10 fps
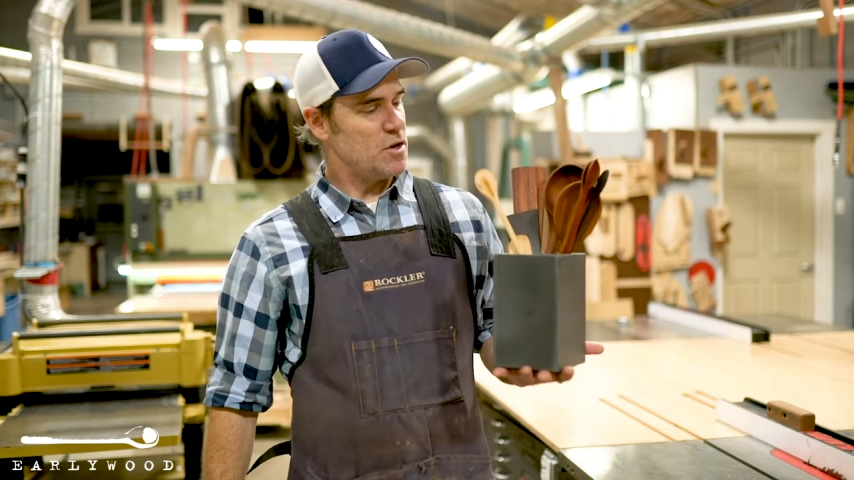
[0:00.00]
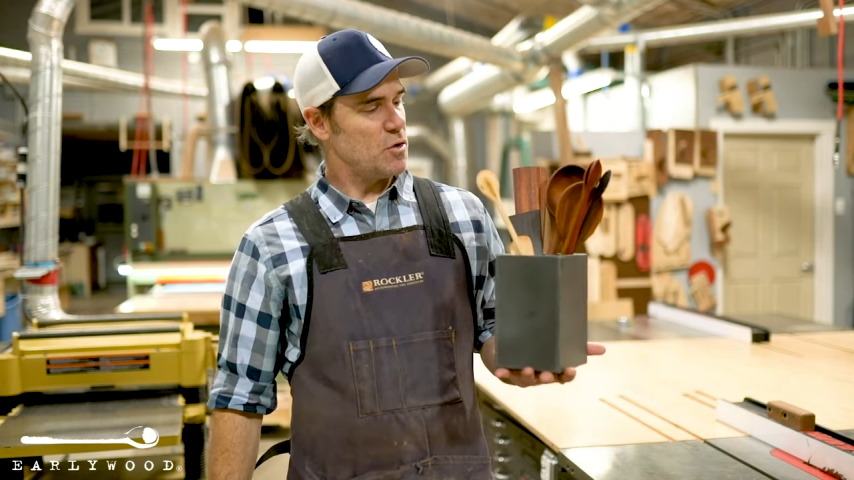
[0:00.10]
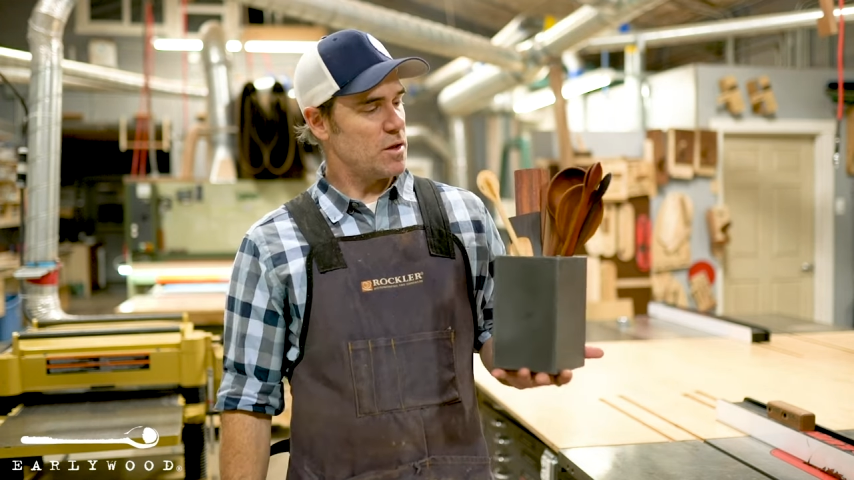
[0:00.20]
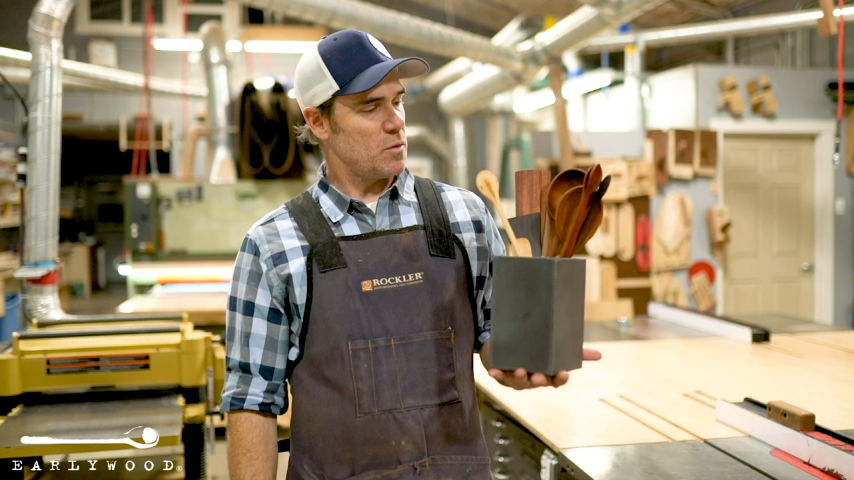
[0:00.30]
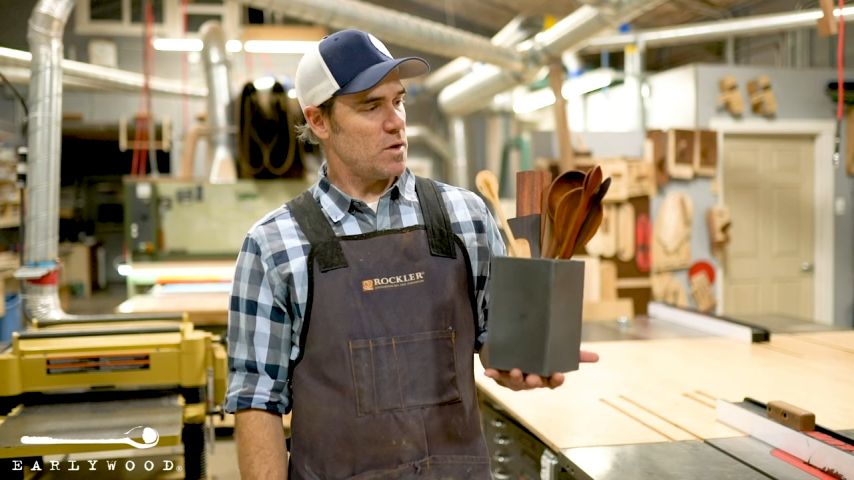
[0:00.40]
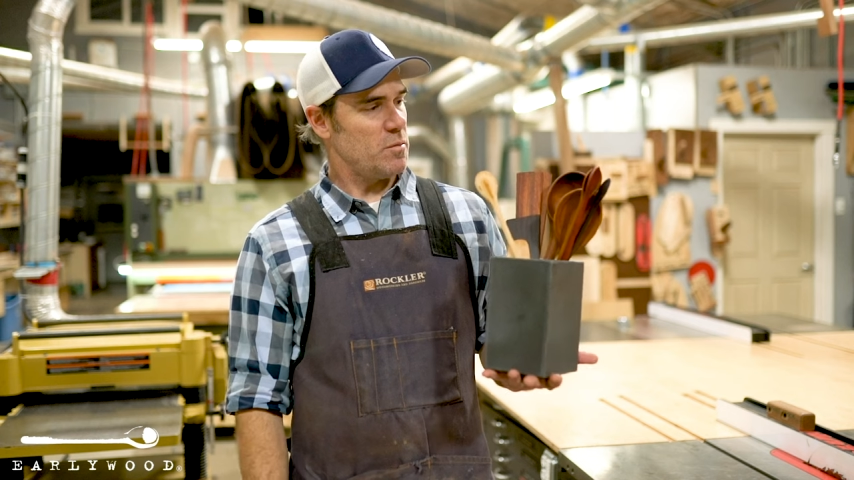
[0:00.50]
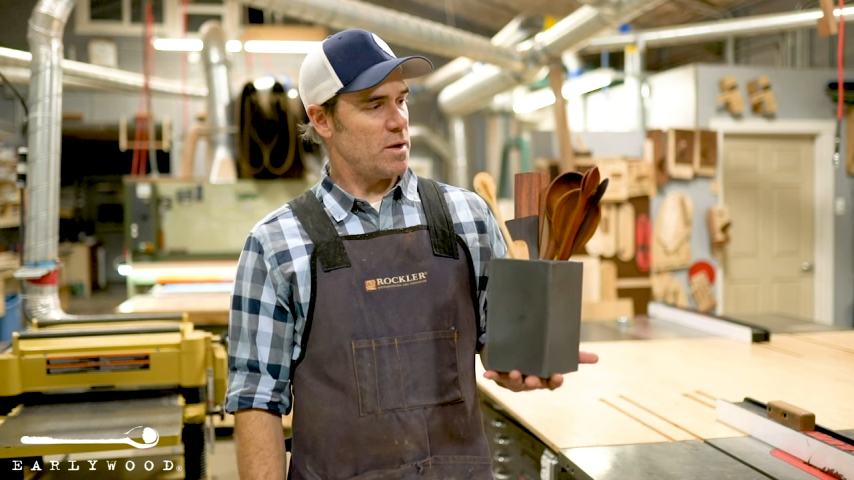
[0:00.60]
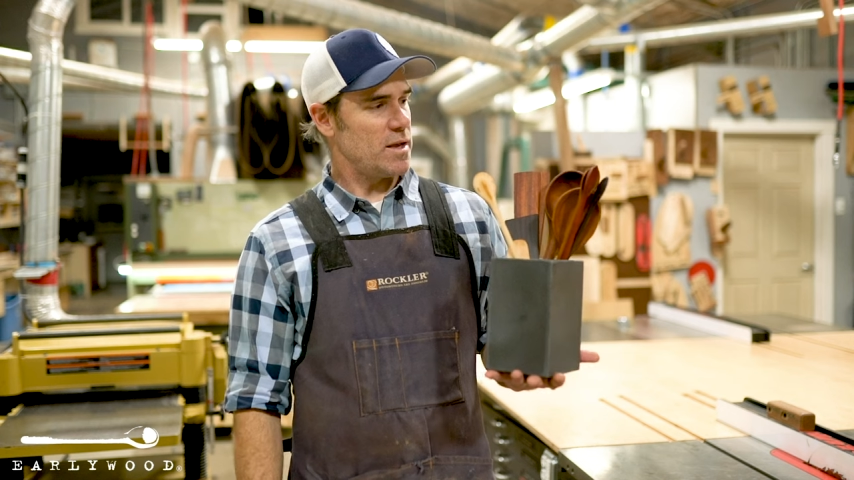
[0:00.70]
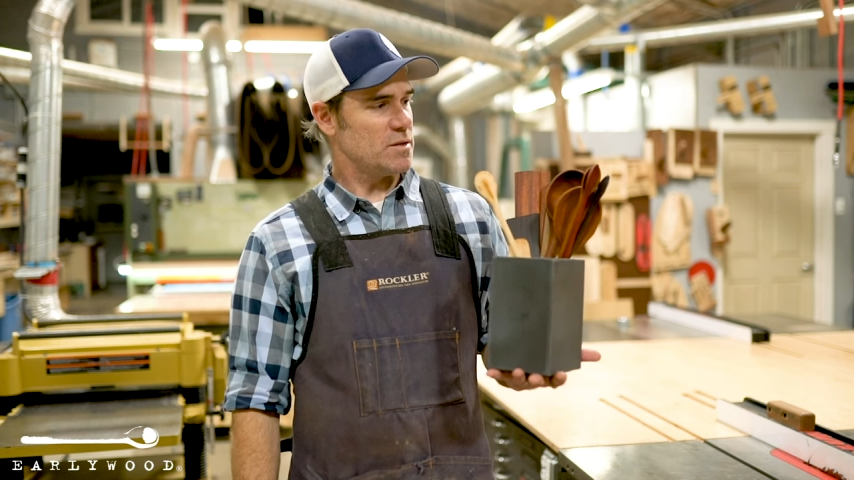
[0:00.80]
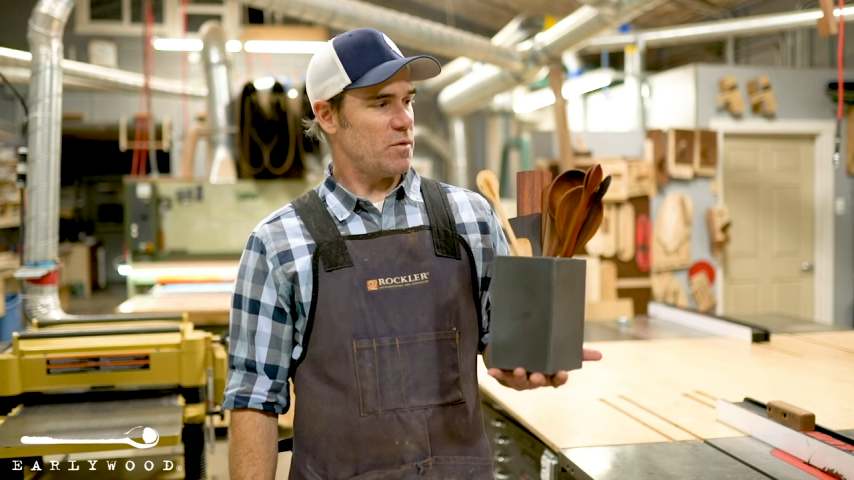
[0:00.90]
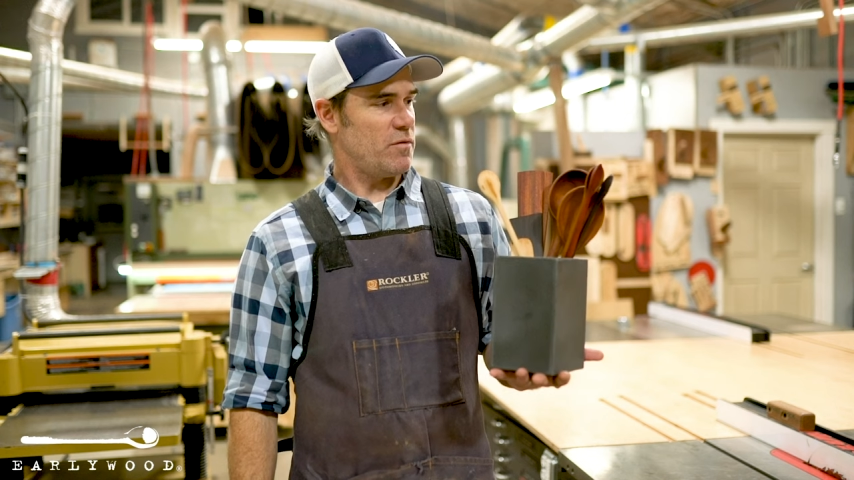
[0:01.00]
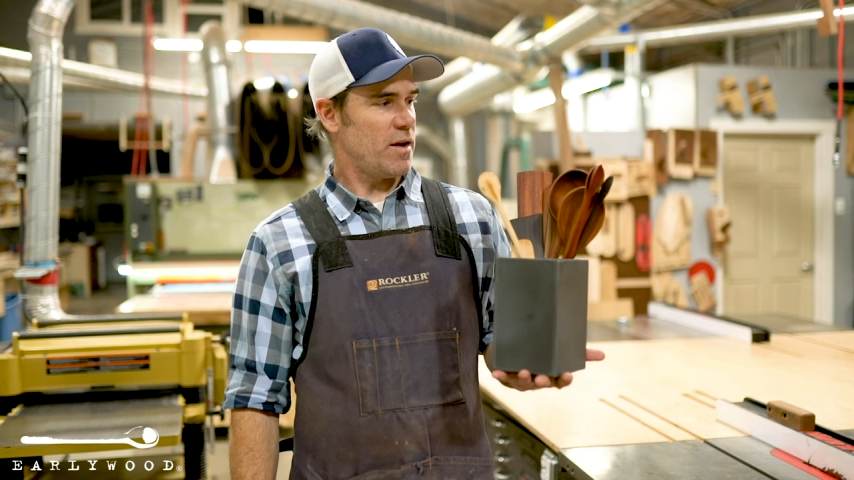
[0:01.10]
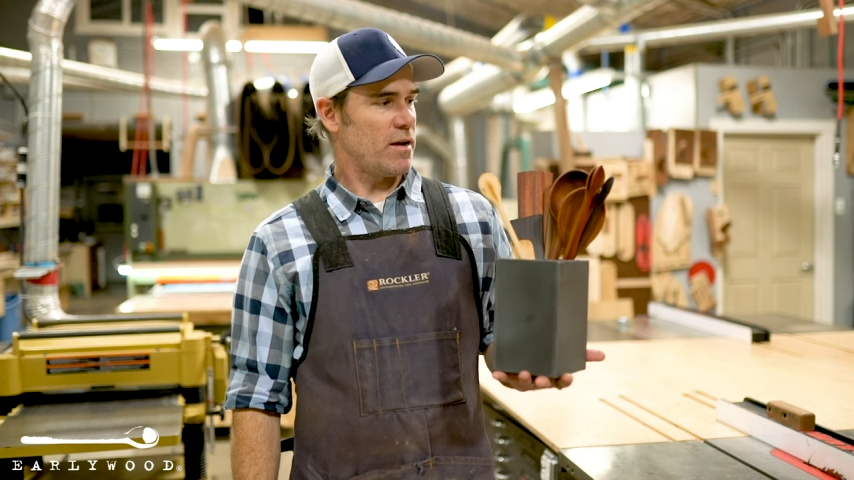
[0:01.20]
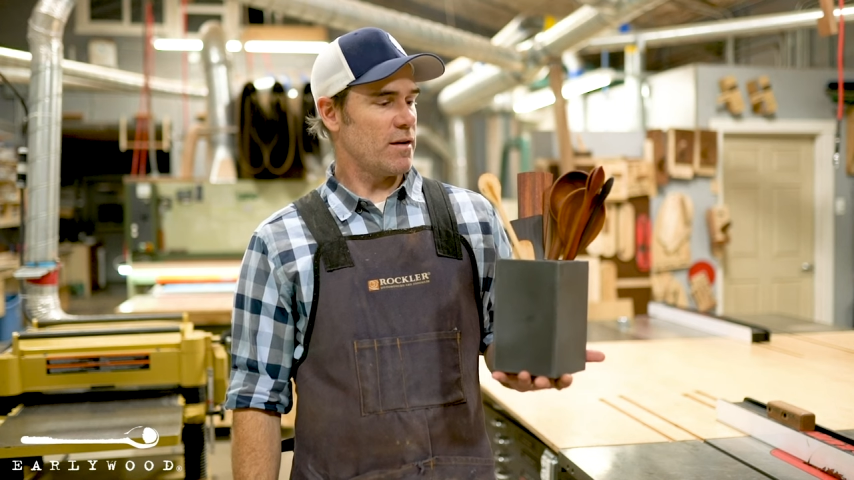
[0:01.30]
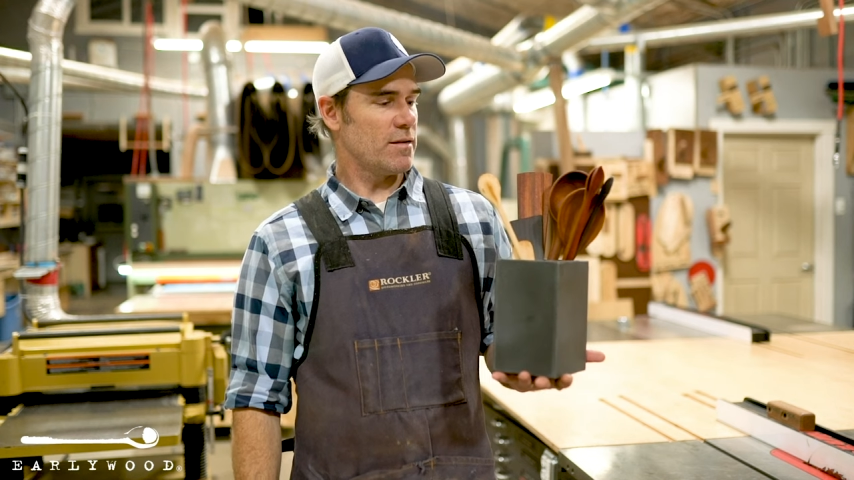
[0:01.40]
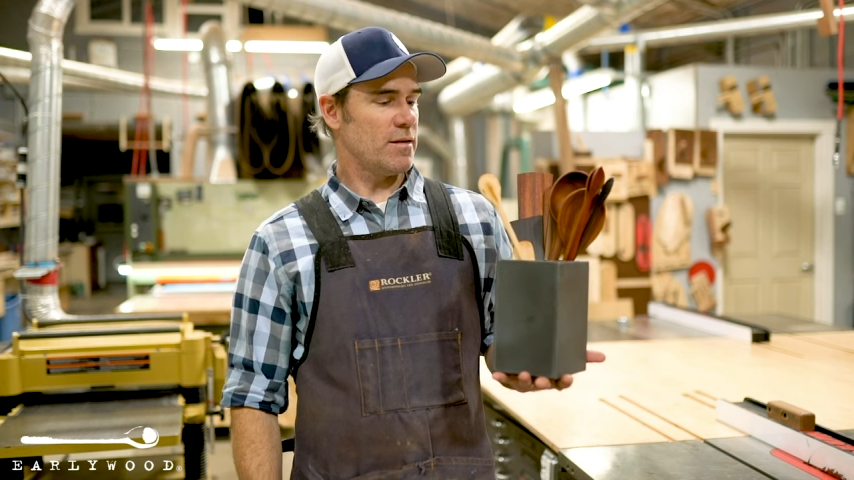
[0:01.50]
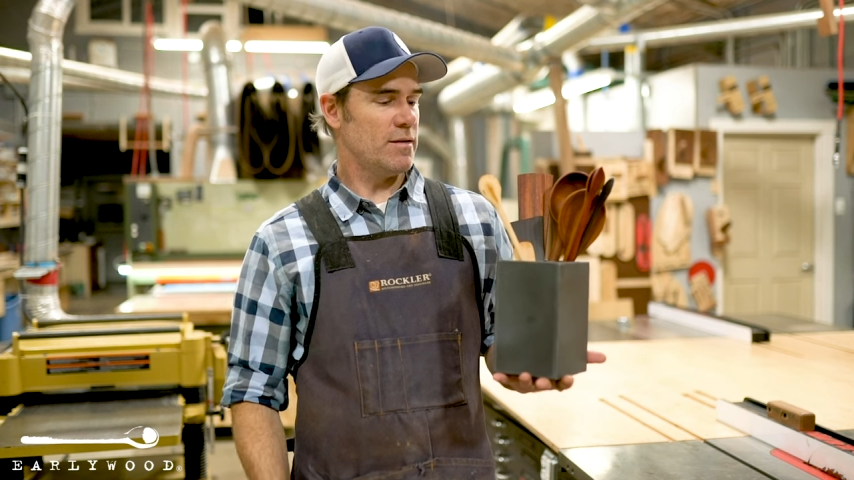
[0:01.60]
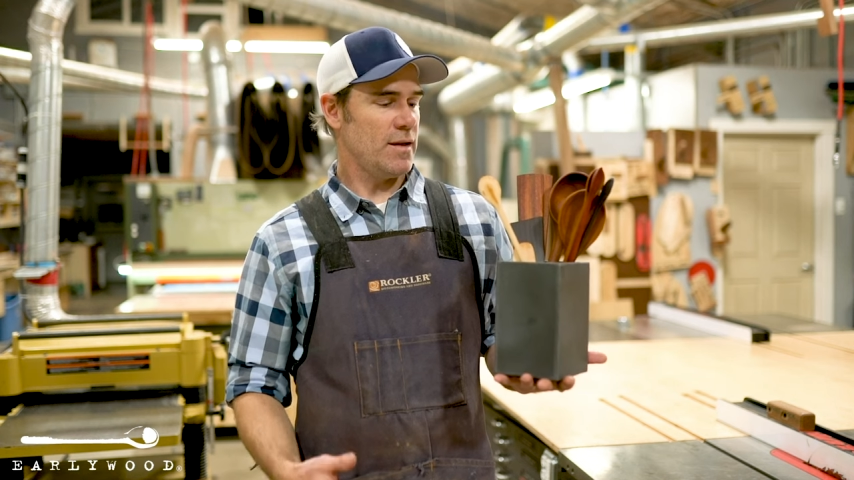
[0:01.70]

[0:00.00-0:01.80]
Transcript: newlywood because we figured